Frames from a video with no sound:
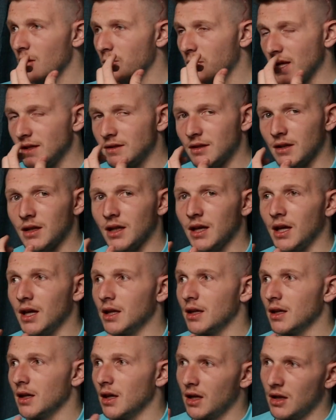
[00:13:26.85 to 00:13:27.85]

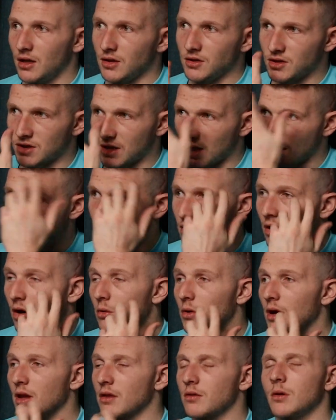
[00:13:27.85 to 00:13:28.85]
basically, and stitched the
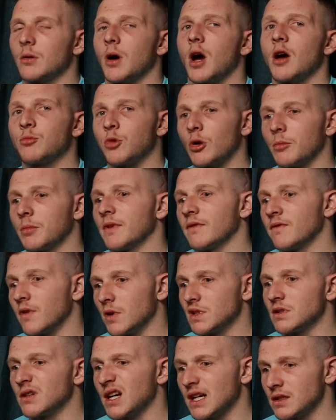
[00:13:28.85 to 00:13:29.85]
whole way through. I probably have
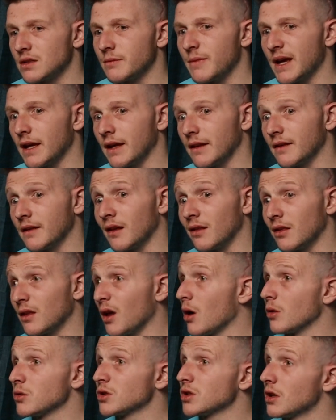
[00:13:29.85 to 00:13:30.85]
underestimated the
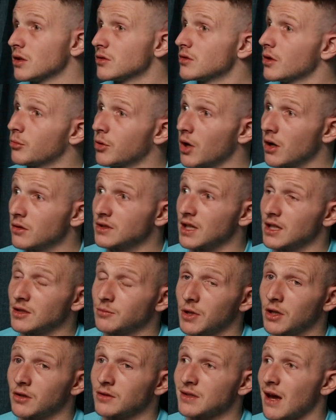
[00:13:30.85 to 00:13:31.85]
whole surgery process
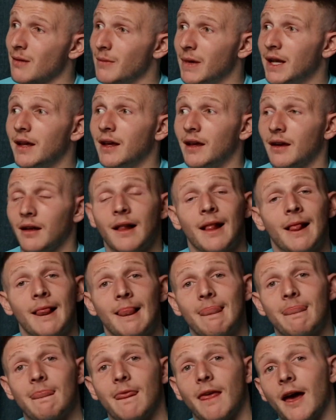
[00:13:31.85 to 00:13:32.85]
because I'm in it.
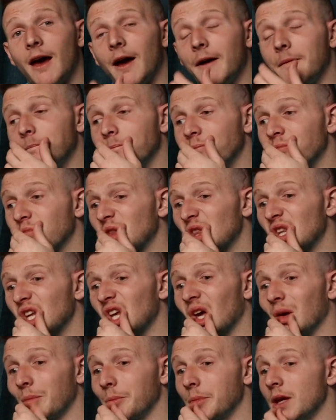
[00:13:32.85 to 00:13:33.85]

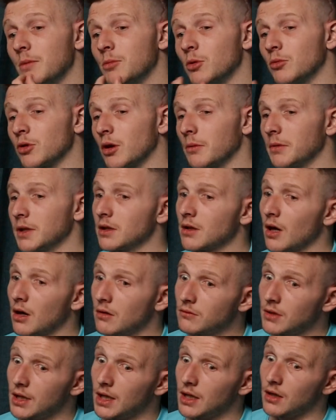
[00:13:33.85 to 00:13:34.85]
And people probably
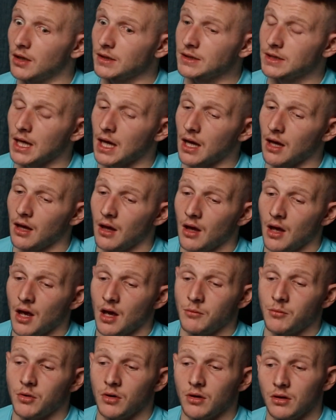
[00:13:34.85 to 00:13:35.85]
don't realise that.
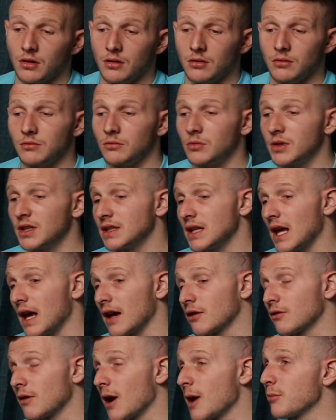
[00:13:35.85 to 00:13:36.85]
But we set
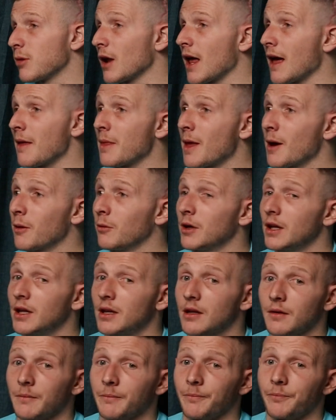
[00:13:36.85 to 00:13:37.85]
a great plan that
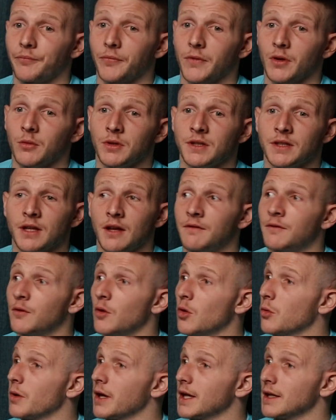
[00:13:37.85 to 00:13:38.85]
week. We said
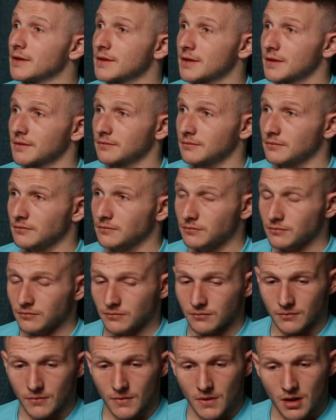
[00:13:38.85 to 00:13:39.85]
4 weeks
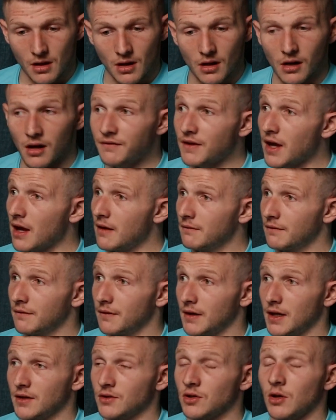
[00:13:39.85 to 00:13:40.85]
of getting
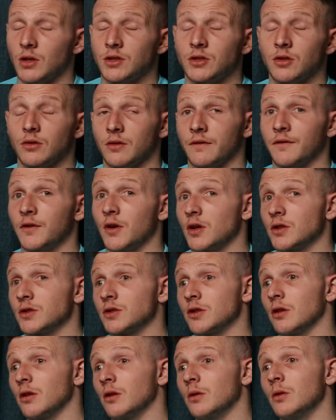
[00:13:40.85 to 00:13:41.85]
fit. So I took the
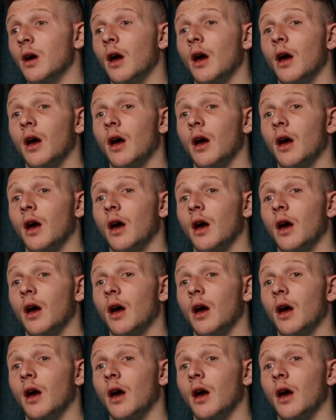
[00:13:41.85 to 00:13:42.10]
first 2